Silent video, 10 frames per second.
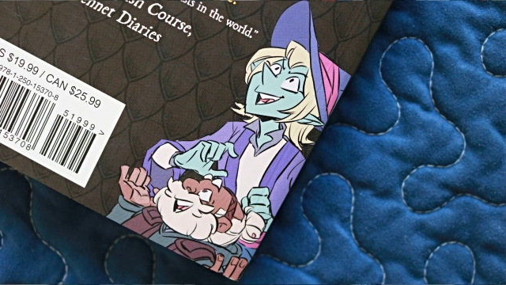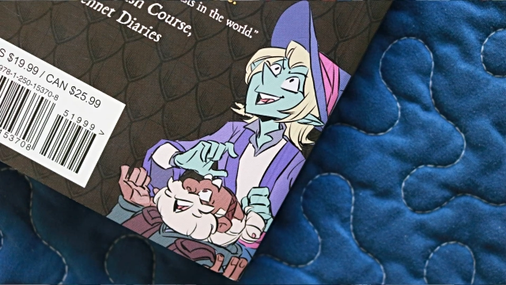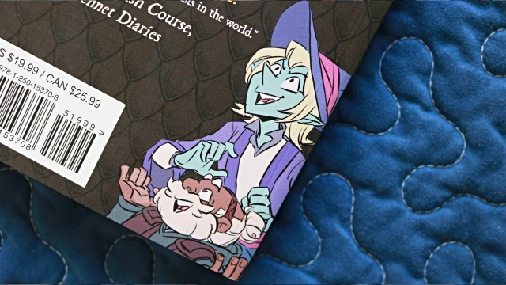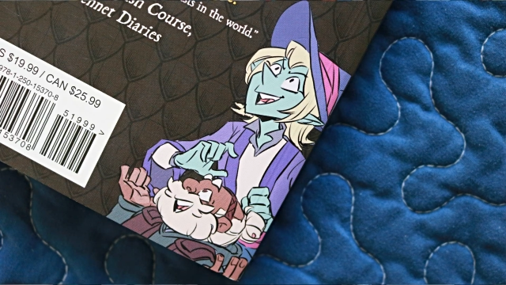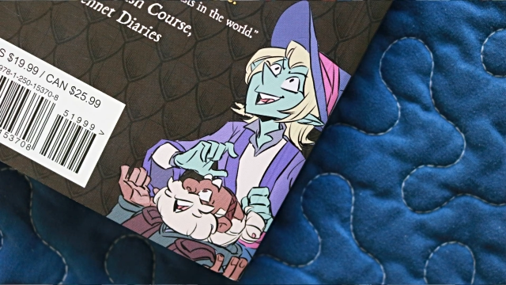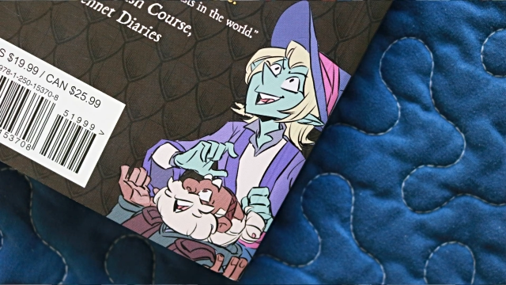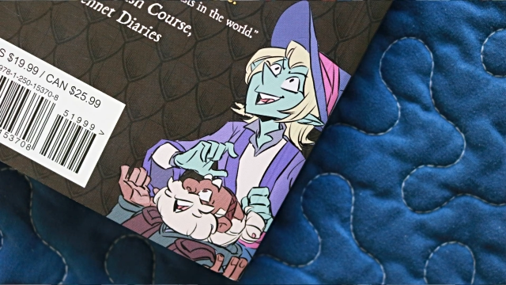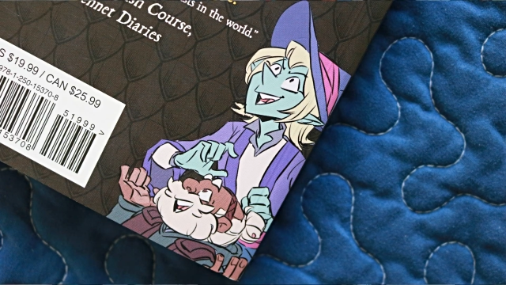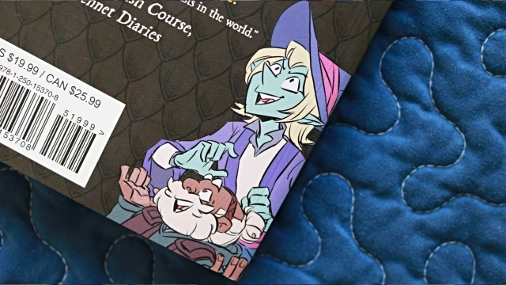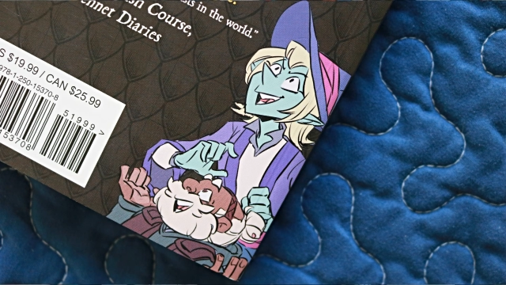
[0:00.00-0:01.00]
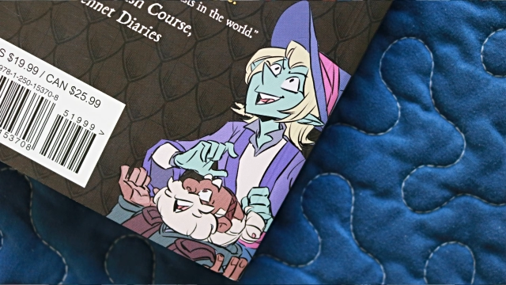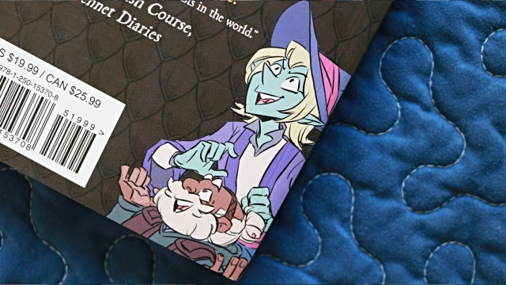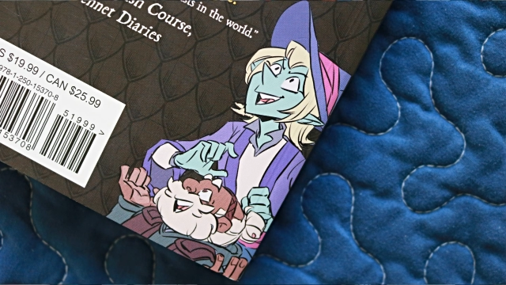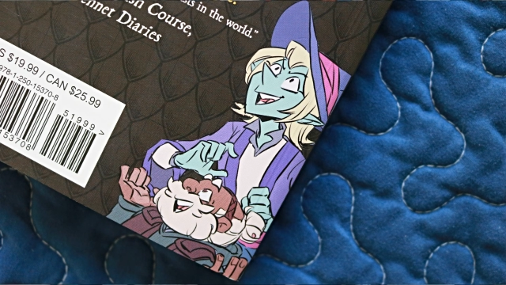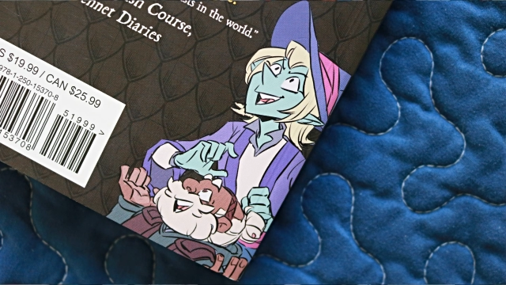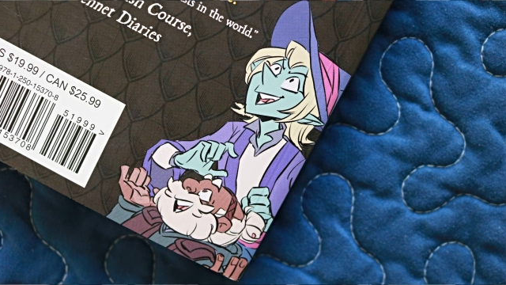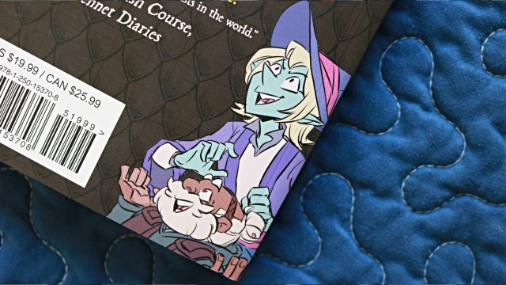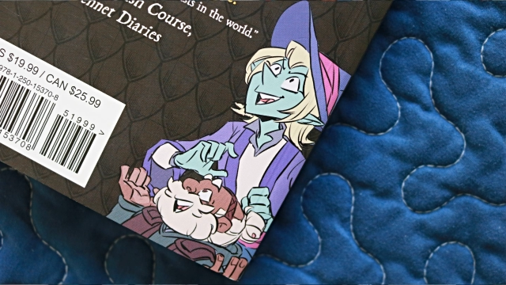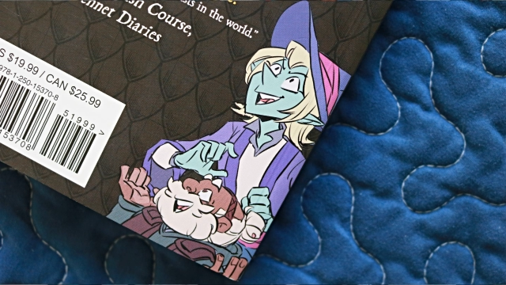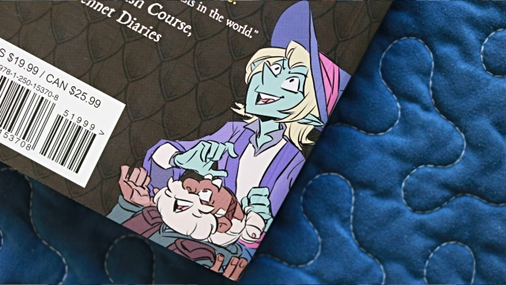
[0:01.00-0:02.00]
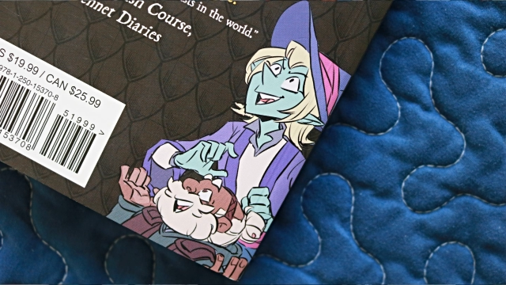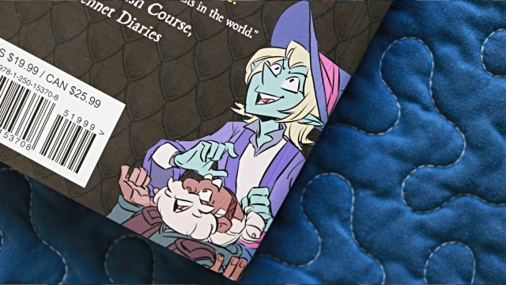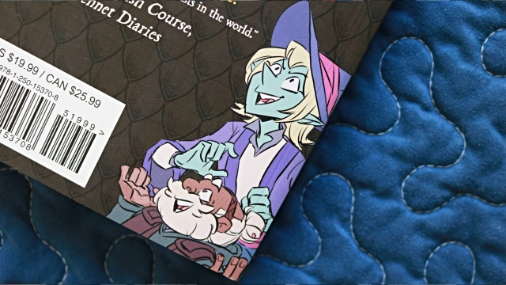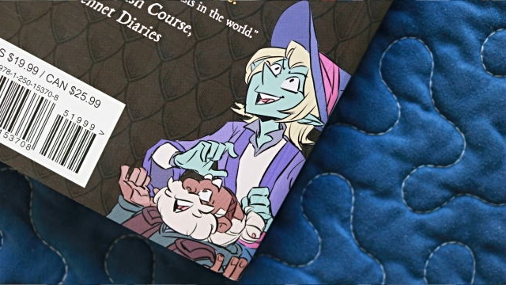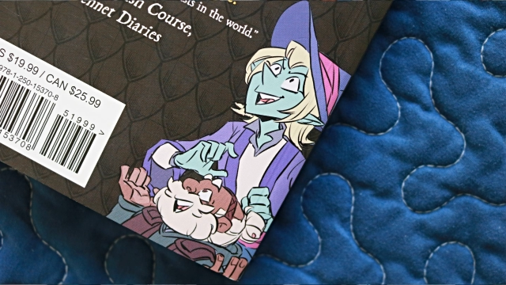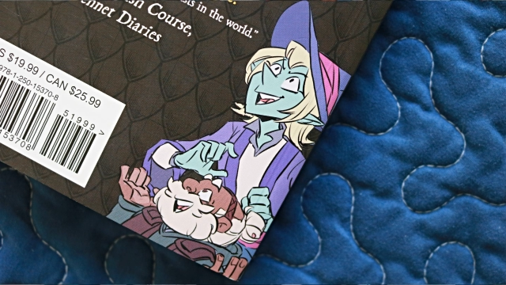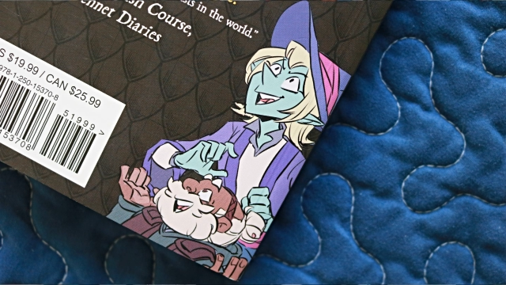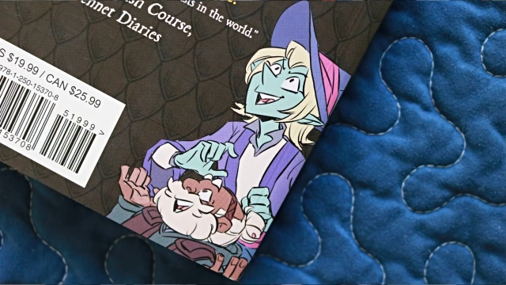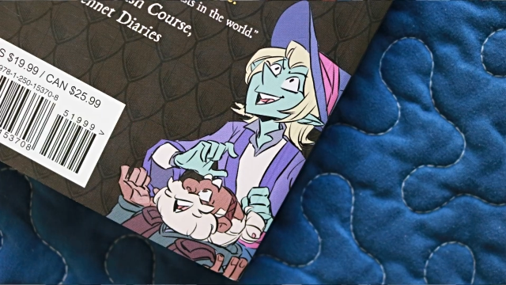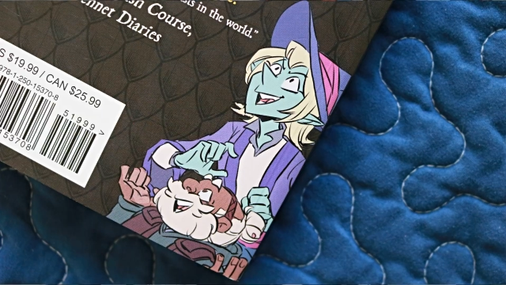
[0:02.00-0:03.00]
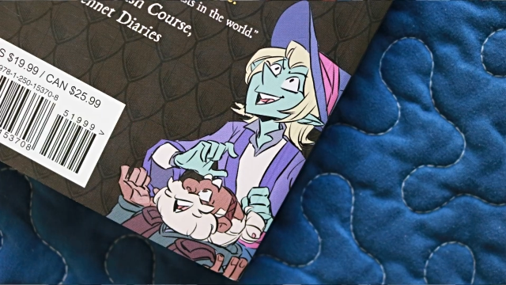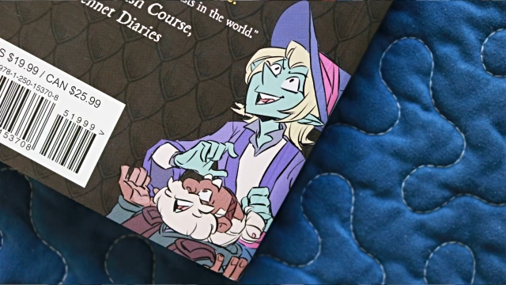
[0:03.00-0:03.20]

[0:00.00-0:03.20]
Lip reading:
[unreadable: no face in view]